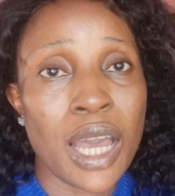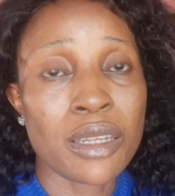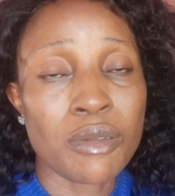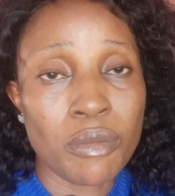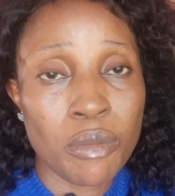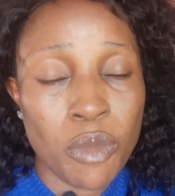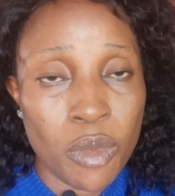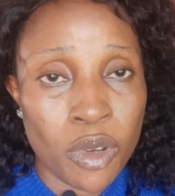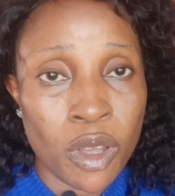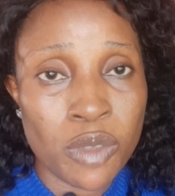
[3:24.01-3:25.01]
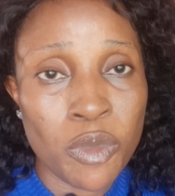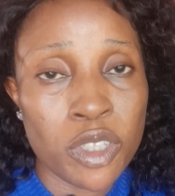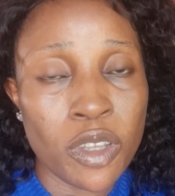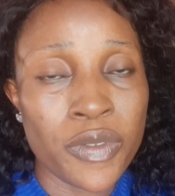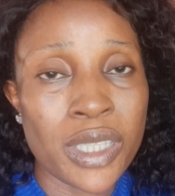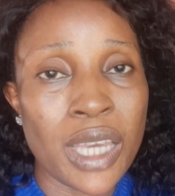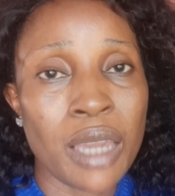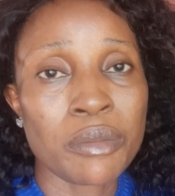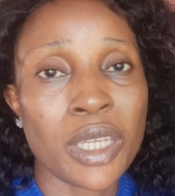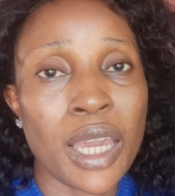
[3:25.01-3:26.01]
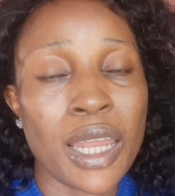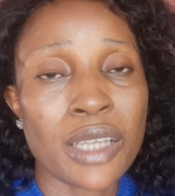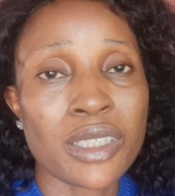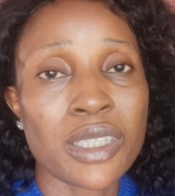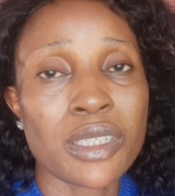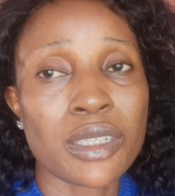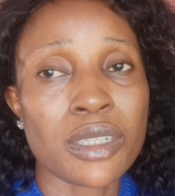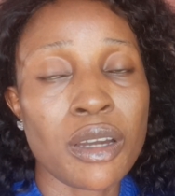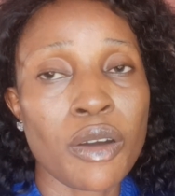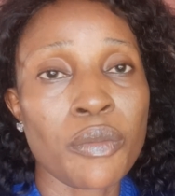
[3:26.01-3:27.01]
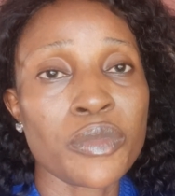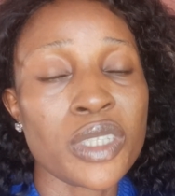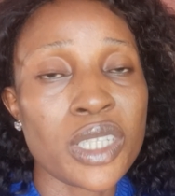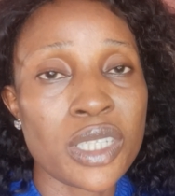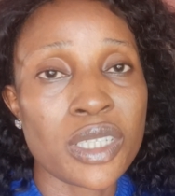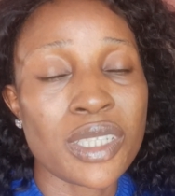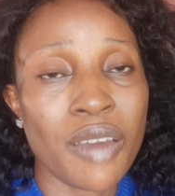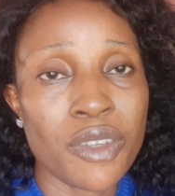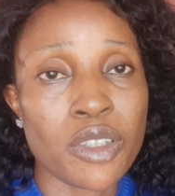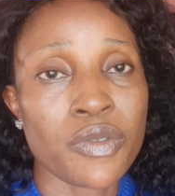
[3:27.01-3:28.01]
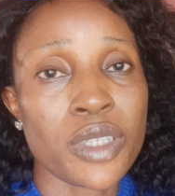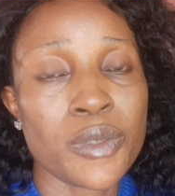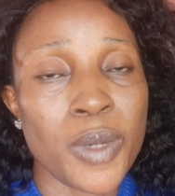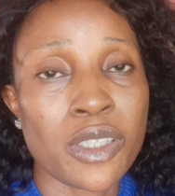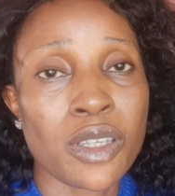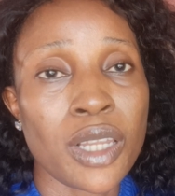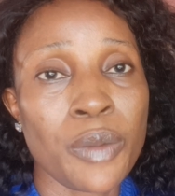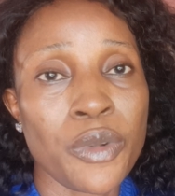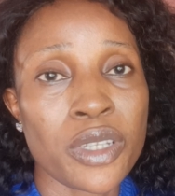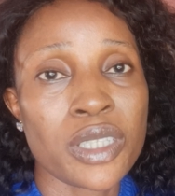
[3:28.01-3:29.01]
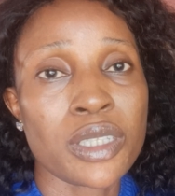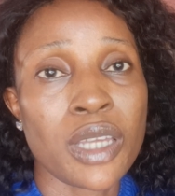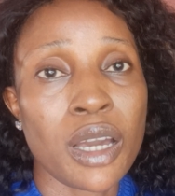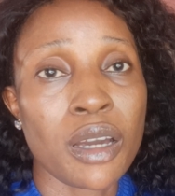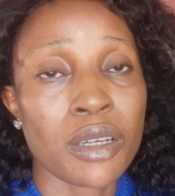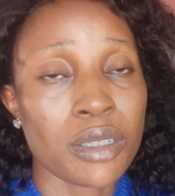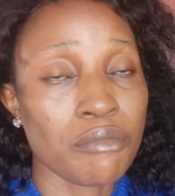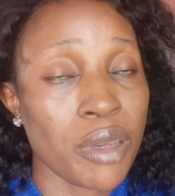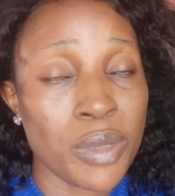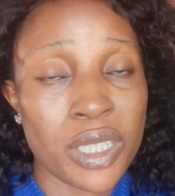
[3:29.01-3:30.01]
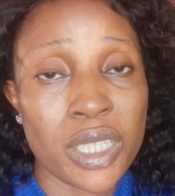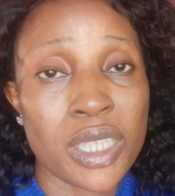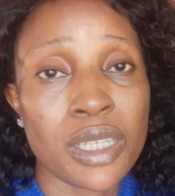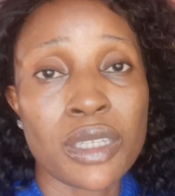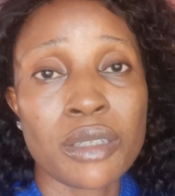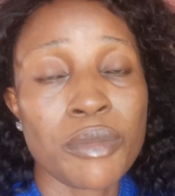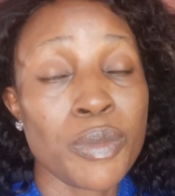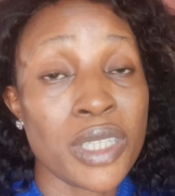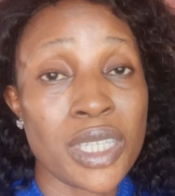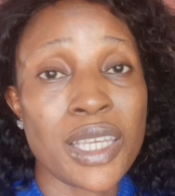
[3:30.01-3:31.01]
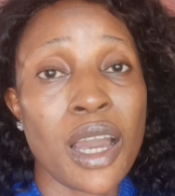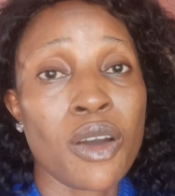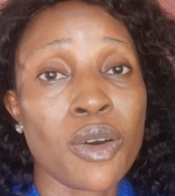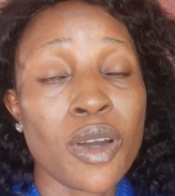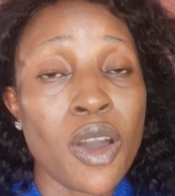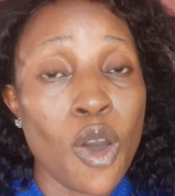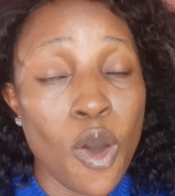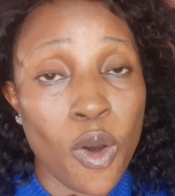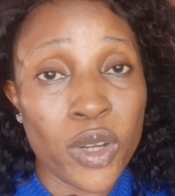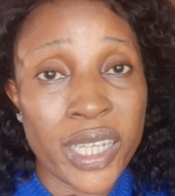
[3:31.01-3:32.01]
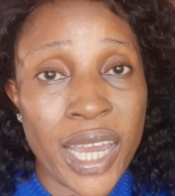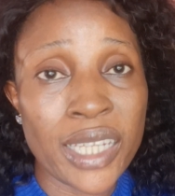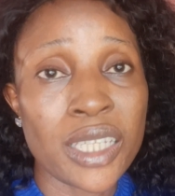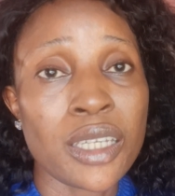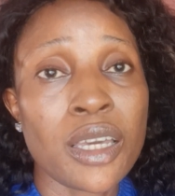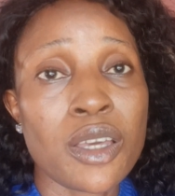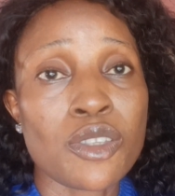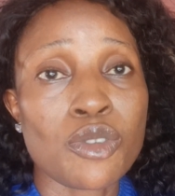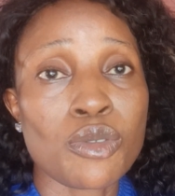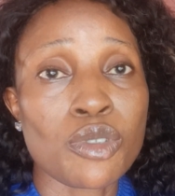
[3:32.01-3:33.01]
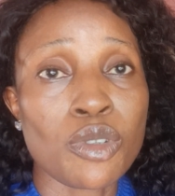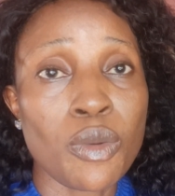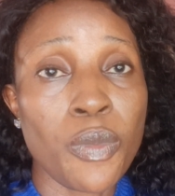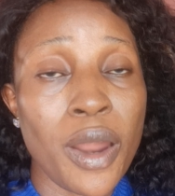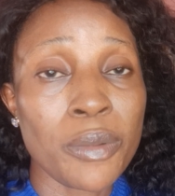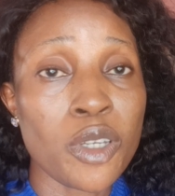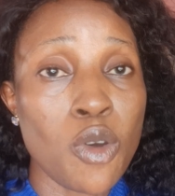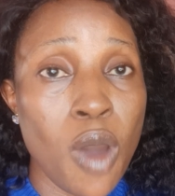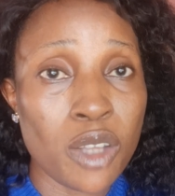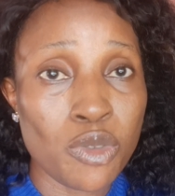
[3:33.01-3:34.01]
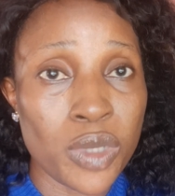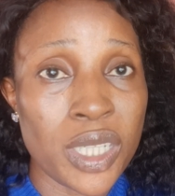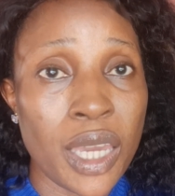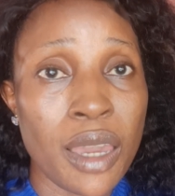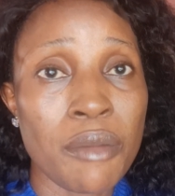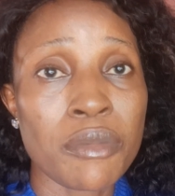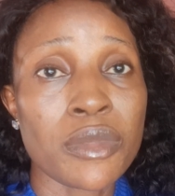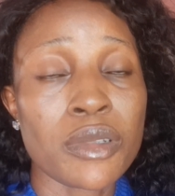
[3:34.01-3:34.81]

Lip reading: And not most of the time they can actually need the service of this particular person, babysitter or nanny, to probably go out with them,